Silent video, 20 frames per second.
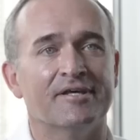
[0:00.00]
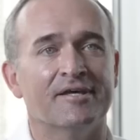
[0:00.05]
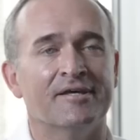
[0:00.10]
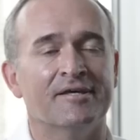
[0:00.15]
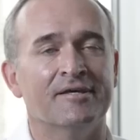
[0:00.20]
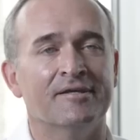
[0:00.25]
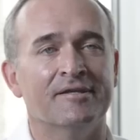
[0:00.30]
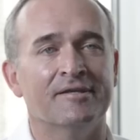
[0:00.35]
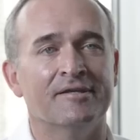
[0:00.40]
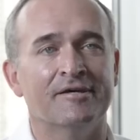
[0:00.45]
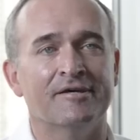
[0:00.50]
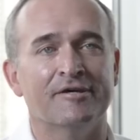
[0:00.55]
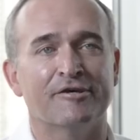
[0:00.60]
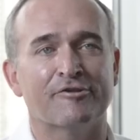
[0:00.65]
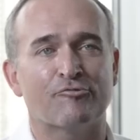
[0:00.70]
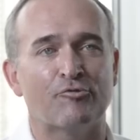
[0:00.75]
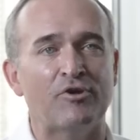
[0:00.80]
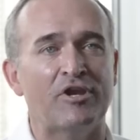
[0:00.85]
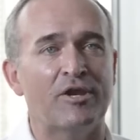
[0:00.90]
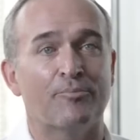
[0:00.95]
in uh,
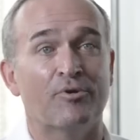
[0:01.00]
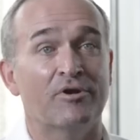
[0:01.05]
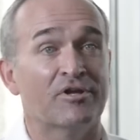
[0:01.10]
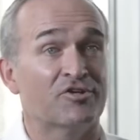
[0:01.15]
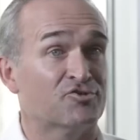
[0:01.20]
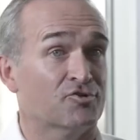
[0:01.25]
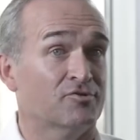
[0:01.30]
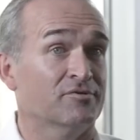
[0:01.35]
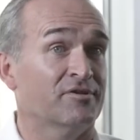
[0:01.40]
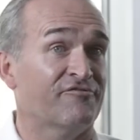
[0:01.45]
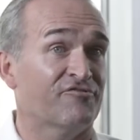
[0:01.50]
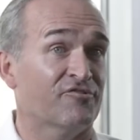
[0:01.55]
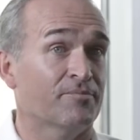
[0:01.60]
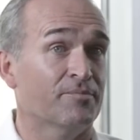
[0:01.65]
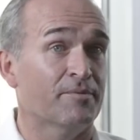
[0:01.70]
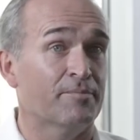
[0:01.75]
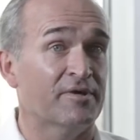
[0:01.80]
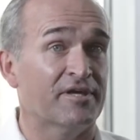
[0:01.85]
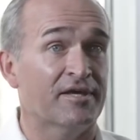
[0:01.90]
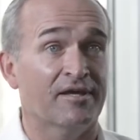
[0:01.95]
3D printing, certainly from
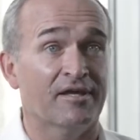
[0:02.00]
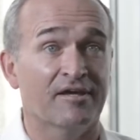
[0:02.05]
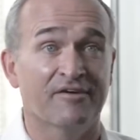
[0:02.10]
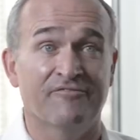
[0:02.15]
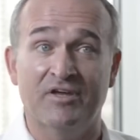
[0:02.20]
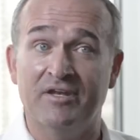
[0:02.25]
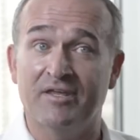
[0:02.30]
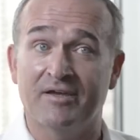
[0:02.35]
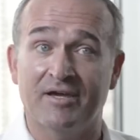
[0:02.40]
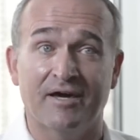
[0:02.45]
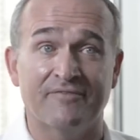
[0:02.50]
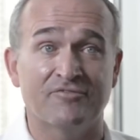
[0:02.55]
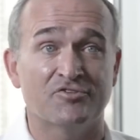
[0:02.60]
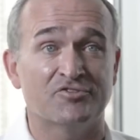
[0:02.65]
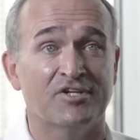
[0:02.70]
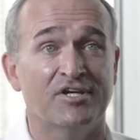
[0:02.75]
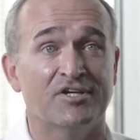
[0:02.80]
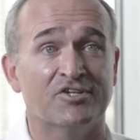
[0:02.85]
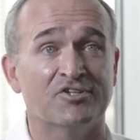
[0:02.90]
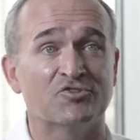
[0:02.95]
the beginning of any
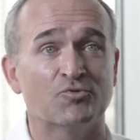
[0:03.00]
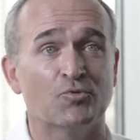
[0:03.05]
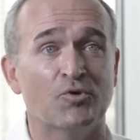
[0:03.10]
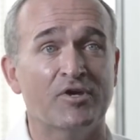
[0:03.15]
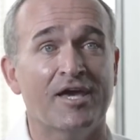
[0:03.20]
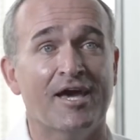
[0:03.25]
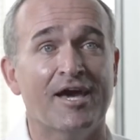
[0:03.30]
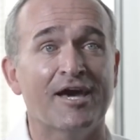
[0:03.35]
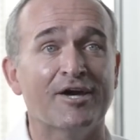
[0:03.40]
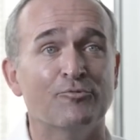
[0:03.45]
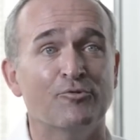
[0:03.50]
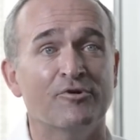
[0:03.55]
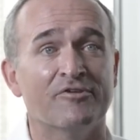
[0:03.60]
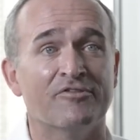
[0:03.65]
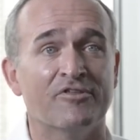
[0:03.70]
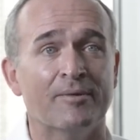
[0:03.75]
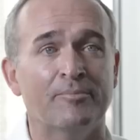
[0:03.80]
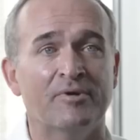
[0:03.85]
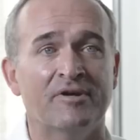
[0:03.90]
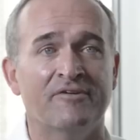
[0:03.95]
conversations we had with
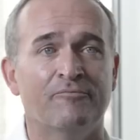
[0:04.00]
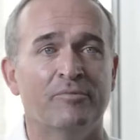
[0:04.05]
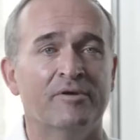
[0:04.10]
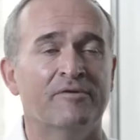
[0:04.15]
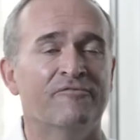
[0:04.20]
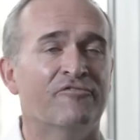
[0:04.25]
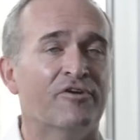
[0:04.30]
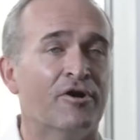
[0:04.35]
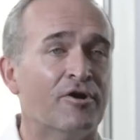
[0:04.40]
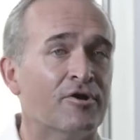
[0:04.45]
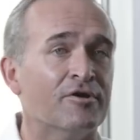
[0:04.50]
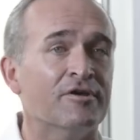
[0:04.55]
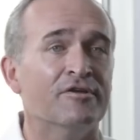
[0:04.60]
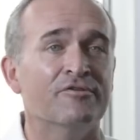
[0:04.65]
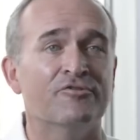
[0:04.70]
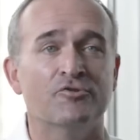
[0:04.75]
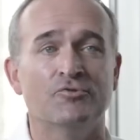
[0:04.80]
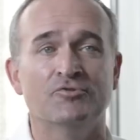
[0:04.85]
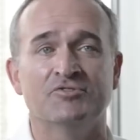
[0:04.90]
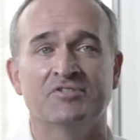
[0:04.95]
them, and have been very
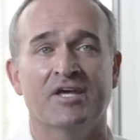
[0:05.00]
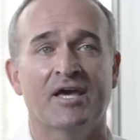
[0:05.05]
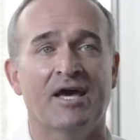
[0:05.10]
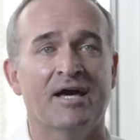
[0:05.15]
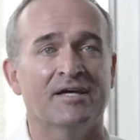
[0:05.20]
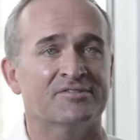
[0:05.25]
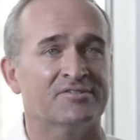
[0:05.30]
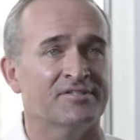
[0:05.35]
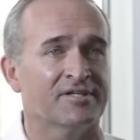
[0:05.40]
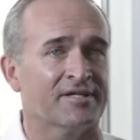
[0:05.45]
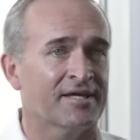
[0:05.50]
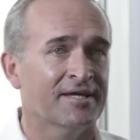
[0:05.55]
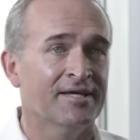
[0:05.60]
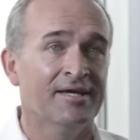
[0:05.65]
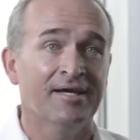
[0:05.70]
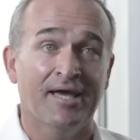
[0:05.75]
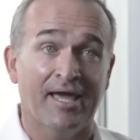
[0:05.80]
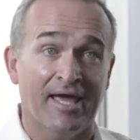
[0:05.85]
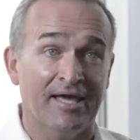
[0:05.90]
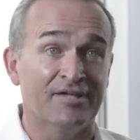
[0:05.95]
enthusiastic
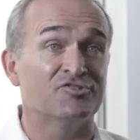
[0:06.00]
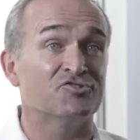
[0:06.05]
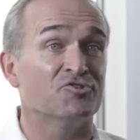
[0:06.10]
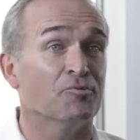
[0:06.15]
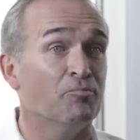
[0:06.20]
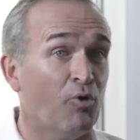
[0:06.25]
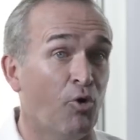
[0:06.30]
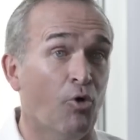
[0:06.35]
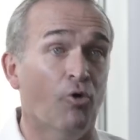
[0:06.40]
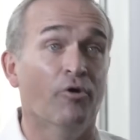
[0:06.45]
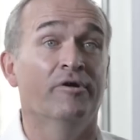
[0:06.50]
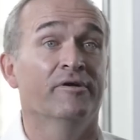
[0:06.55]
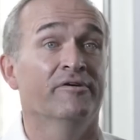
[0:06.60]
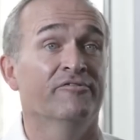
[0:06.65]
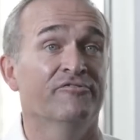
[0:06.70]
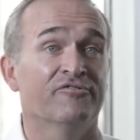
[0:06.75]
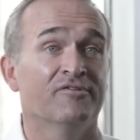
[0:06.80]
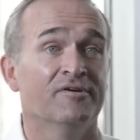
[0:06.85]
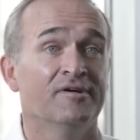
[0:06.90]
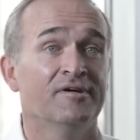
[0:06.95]
and supportive.